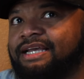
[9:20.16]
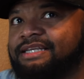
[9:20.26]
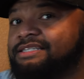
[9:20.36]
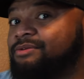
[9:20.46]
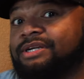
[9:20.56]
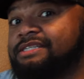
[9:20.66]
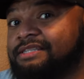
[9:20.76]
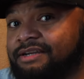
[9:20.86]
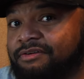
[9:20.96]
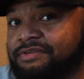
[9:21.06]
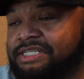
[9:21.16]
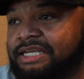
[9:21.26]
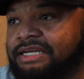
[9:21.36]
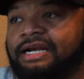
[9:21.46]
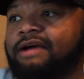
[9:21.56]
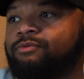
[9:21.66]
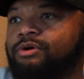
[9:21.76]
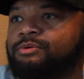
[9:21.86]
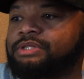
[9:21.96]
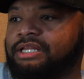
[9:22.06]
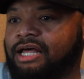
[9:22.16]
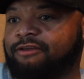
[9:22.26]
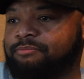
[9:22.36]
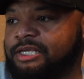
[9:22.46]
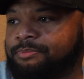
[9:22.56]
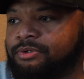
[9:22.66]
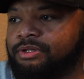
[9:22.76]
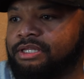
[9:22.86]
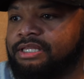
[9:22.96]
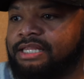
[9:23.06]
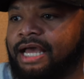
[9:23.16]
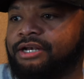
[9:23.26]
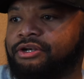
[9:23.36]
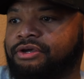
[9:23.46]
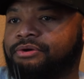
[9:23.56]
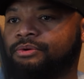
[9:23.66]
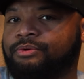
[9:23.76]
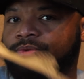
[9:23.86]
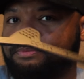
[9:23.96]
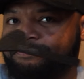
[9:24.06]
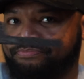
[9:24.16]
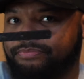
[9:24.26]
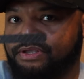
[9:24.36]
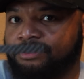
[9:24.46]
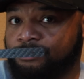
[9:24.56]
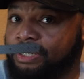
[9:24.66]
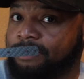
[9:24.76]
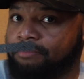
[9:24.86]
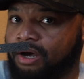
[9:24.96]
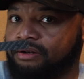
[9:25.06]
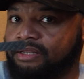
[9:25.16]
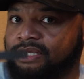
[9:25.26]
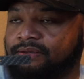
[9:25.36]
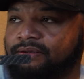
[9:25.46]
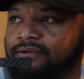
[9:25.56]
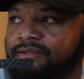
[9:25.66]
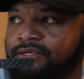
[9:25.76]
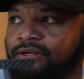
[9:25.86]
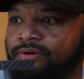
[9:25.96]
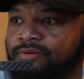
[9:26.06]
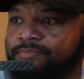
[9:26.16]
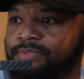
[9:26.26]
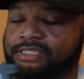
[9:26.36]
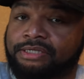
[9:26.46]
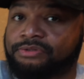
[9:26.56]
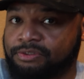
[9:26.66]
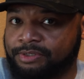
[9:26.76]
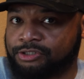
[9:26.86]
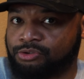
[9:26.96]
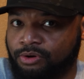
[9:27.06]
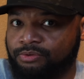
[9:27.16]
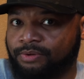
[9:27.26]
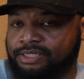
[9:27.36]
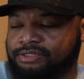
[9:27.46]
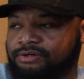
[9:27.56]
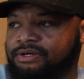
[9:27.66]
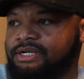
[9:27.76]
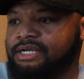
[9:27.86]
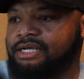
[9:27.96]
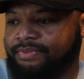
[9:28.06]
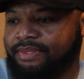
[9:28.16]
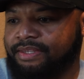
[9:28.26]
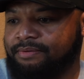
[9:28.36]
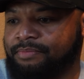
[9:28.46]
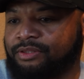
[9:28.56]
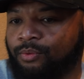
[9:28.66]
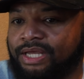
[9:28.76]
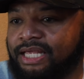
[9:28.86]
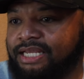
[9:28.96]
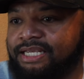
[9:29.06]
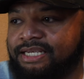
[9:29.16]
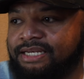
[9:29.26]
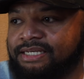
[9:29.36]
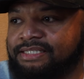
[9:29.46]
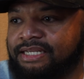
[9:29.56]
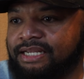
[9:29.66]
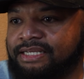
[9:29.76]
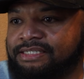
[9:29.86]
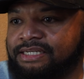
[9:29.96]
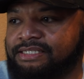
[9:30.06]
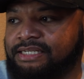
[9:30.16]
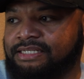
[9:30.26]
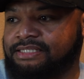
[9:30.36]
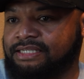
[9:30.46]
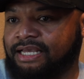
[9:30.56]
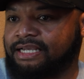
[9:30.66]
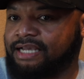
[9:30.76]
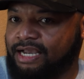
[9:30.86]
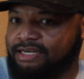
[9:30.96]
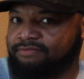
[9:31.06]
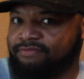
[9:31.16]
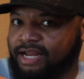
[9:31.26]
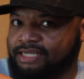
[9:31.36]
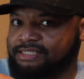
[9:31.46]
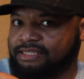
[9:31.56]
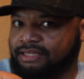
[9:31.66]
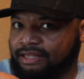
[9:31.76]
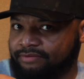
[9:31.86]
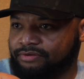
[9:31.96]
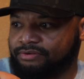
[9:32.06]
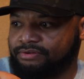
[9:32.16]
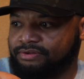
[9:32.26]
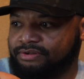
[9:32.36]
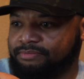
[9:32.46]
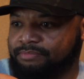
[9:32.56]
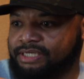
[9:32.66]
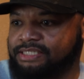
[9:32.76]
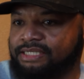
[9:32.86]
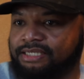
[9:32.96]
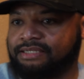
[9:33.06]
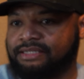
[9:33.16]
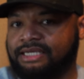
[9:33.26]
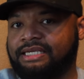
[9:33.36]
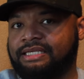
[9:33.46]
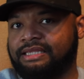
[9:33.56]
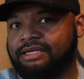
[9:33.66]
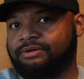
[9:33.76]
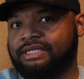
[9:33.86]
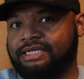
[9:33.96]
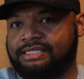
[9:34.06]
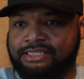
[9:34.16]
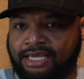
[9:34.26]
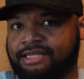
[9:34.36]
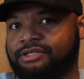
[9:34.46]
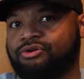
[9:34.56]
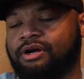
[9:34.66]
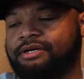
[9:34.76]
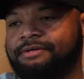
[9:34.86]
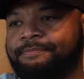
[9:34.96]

It's the craziest thing I've ever seen. And I've worked with a lot of people that do 3D modeling, you know, because I used to be a drone racer. But the way that he does it is just, it's like kind of next level, because he can, like, he literally can scan the truck